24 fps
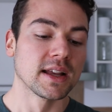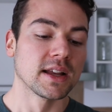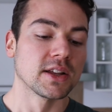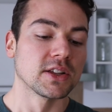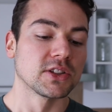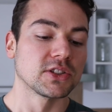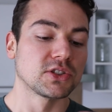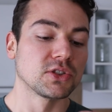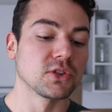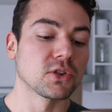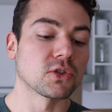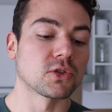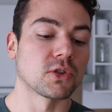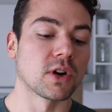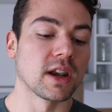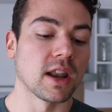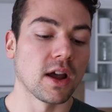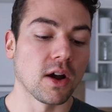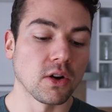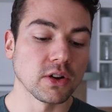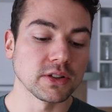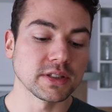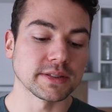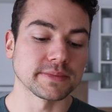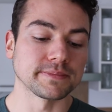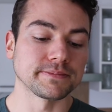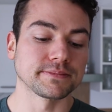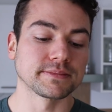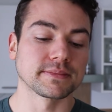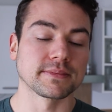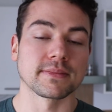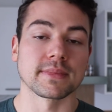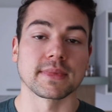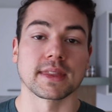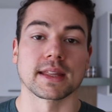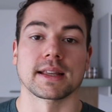sucralose,
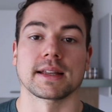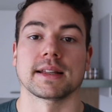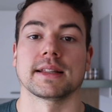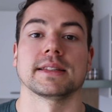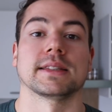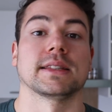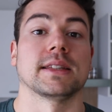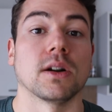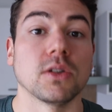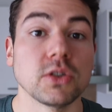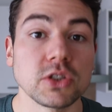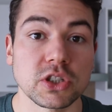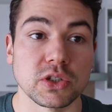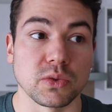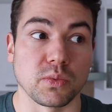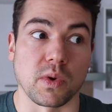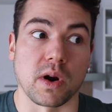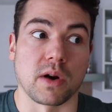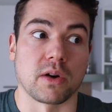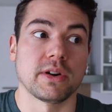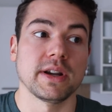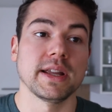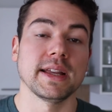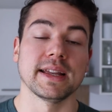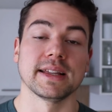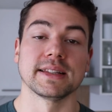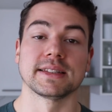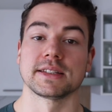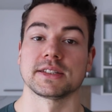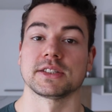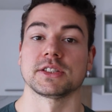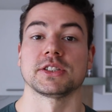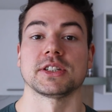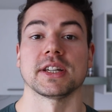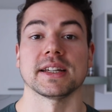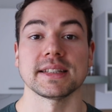don't you worry,
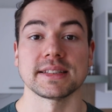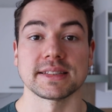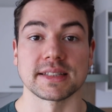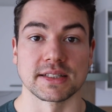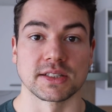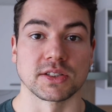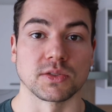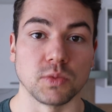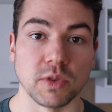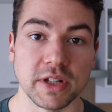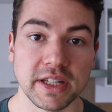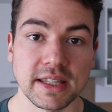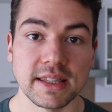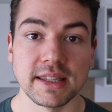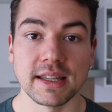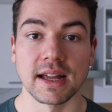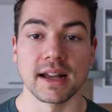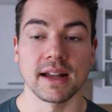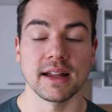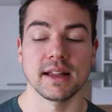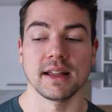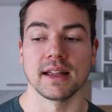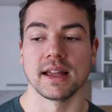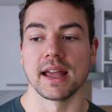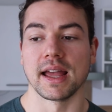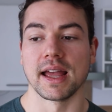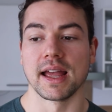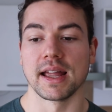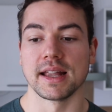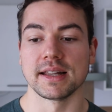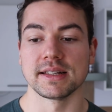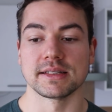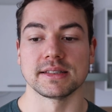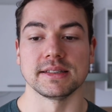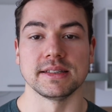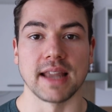it's just a sweetener.
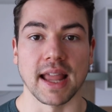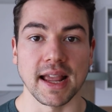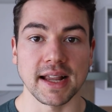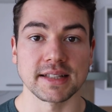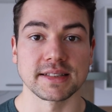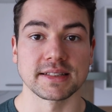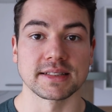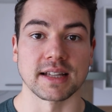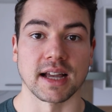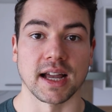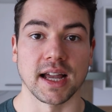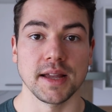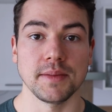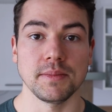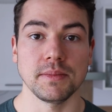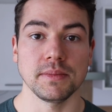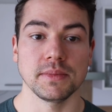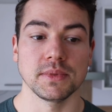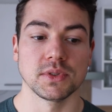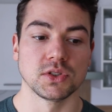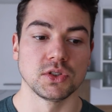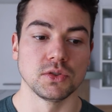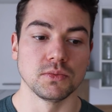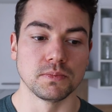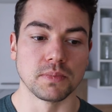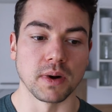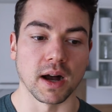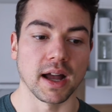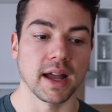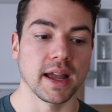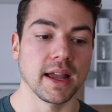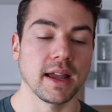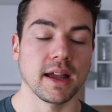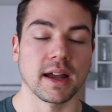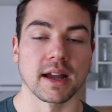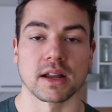And next time you
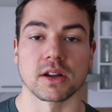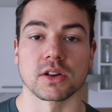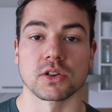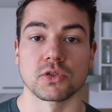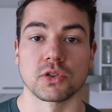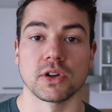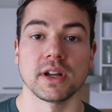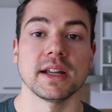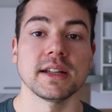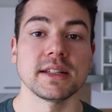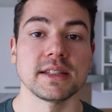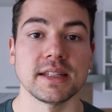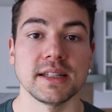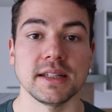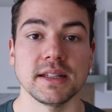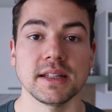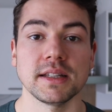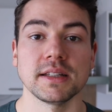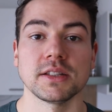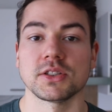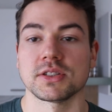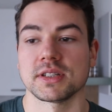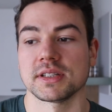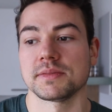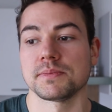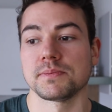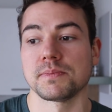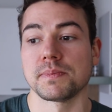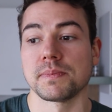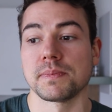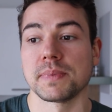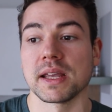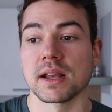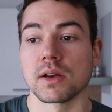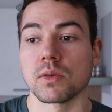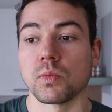buy a creatine, just
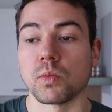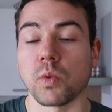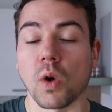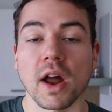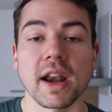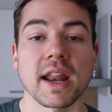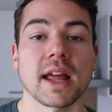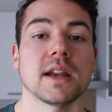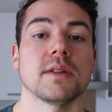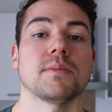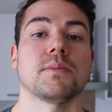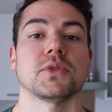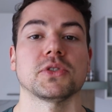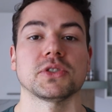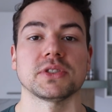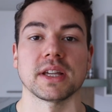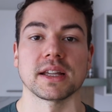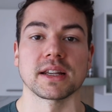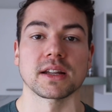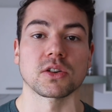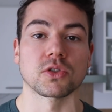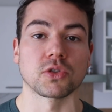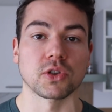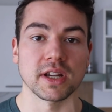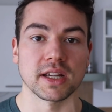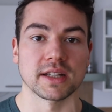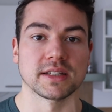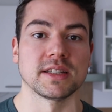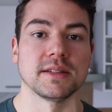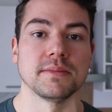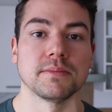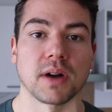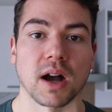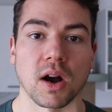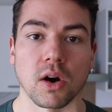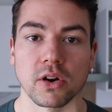pick 100%
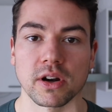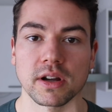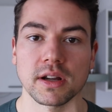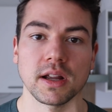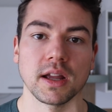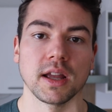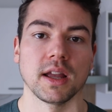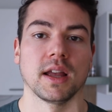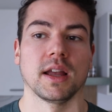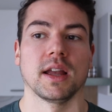creatine powder.